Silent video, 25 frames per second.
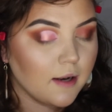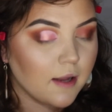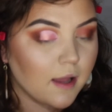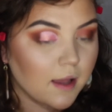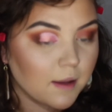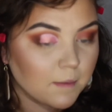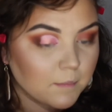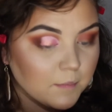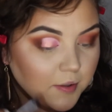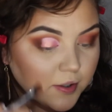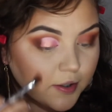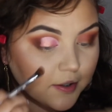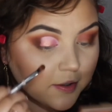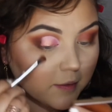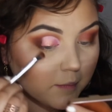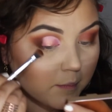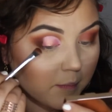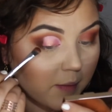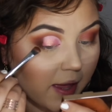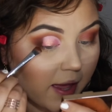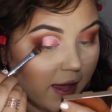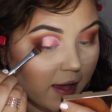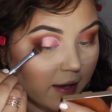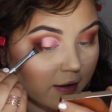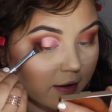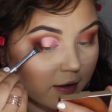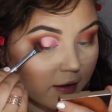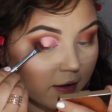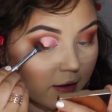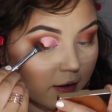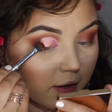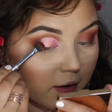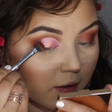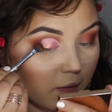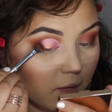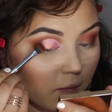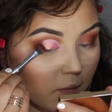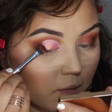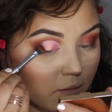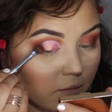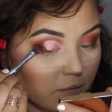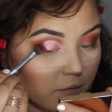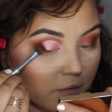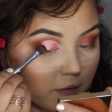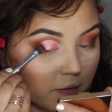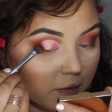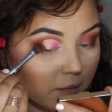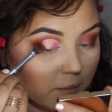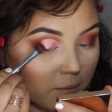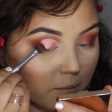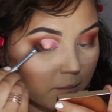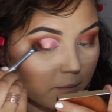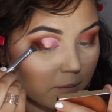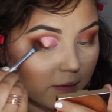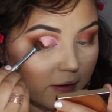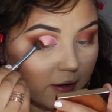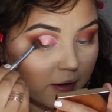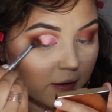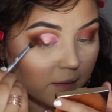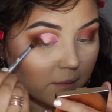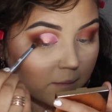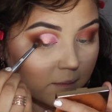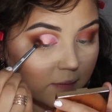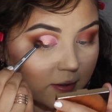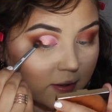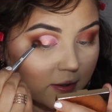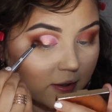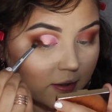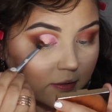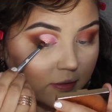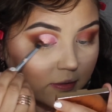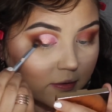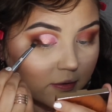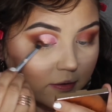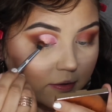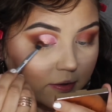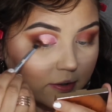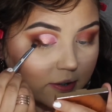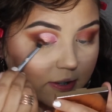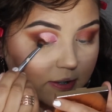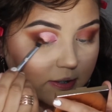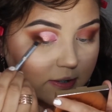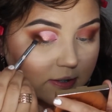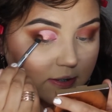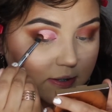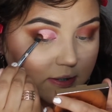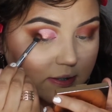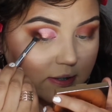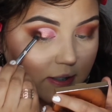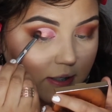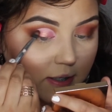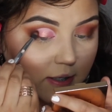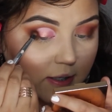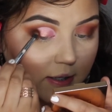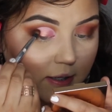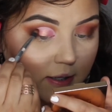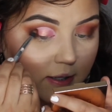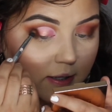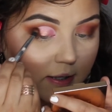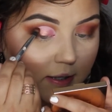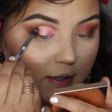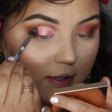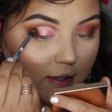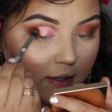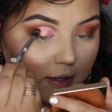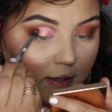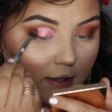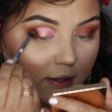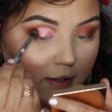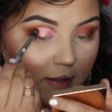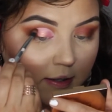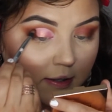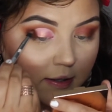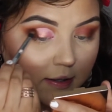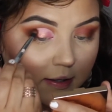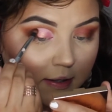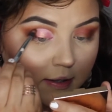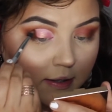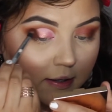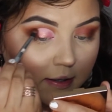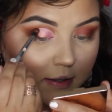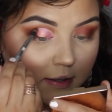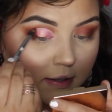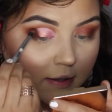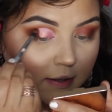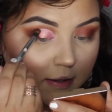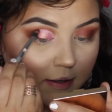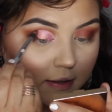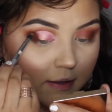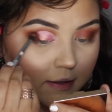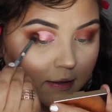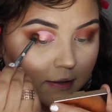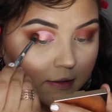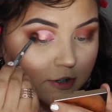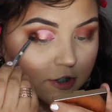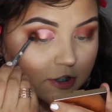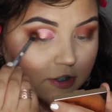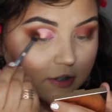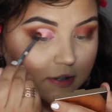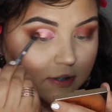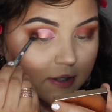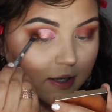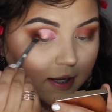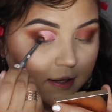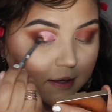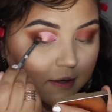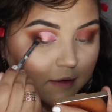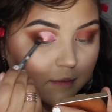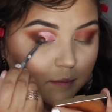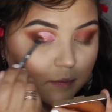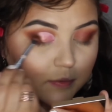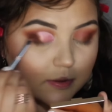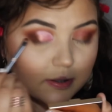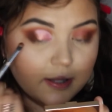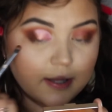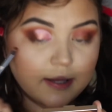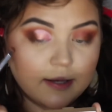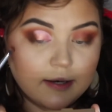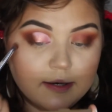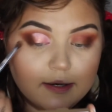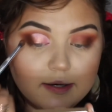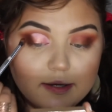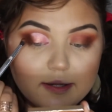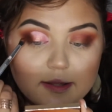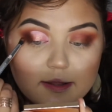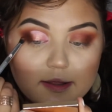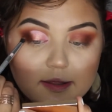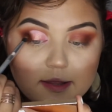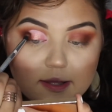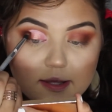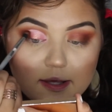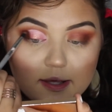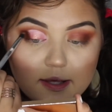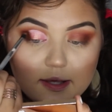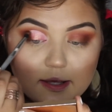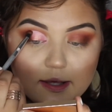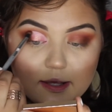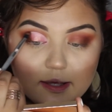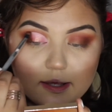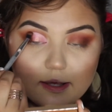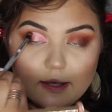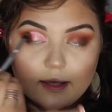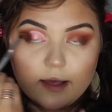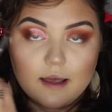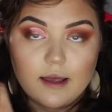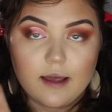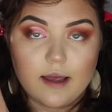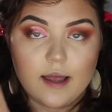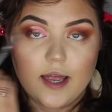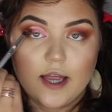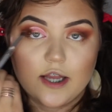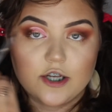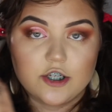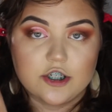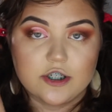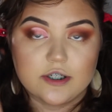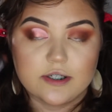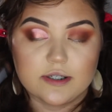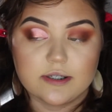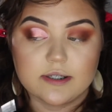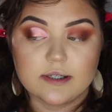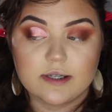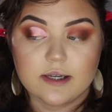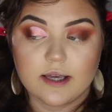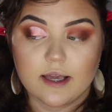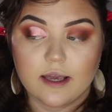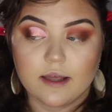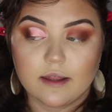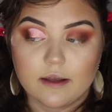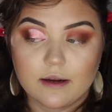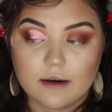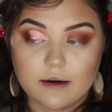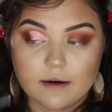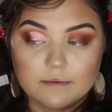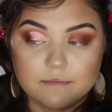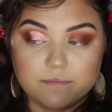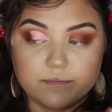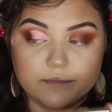I'm gonna pack her over where we cut the crease and just kind of blend the edges together.